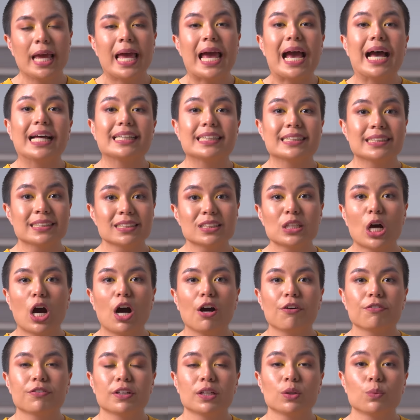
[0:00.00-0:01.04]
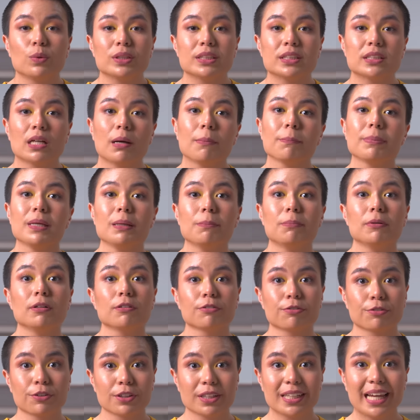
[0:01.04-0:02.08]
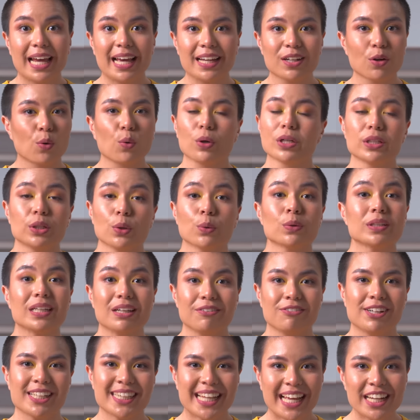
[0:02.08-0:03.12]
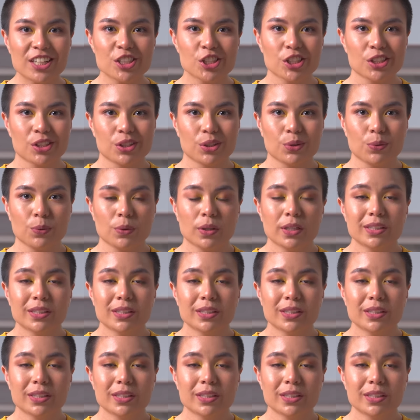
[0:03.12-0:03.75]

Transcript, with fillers: And this is often what some people forget or don't give attention to.